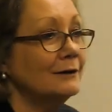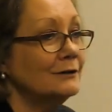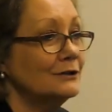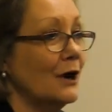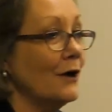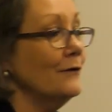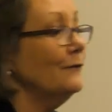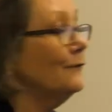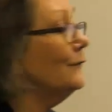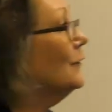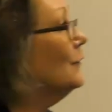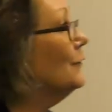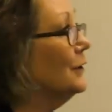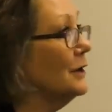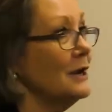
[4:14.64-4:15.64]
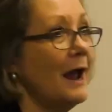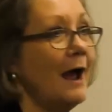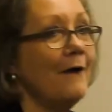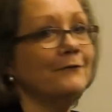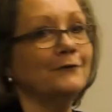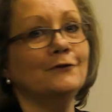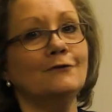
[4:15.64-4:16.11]
don't feel that you
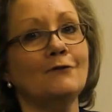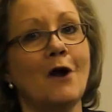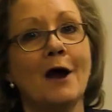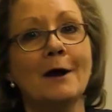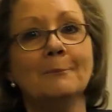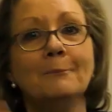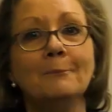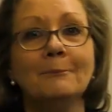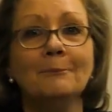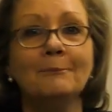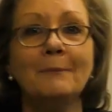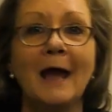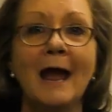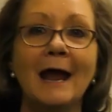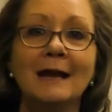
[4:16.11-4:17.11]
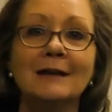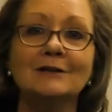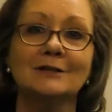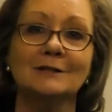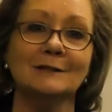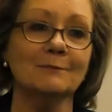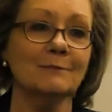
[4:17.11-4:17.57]
have to write
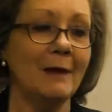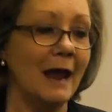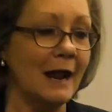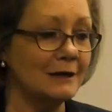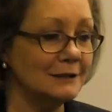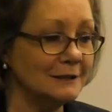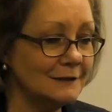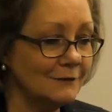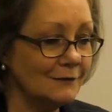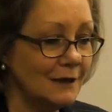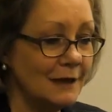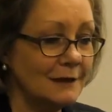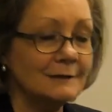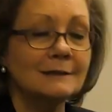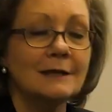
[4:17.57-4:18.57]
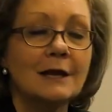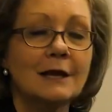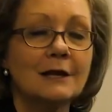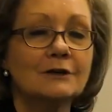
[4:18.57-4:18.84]
pages and pages of things.